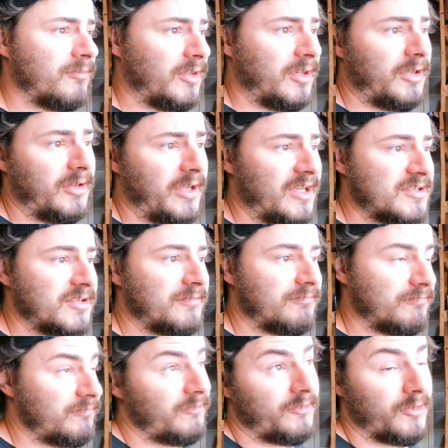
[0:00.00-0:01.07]
and then it
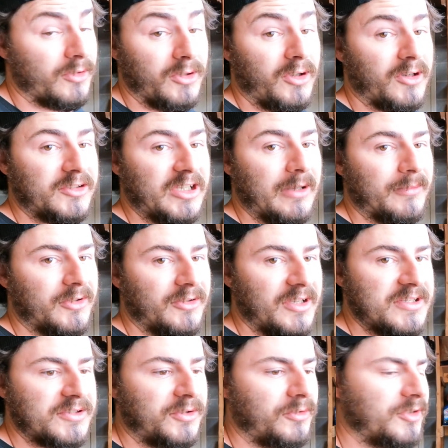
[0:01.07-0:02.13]
lasted for a long time until
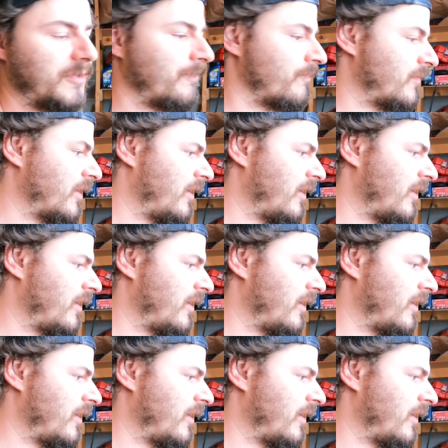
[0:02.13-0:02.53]
I sold it.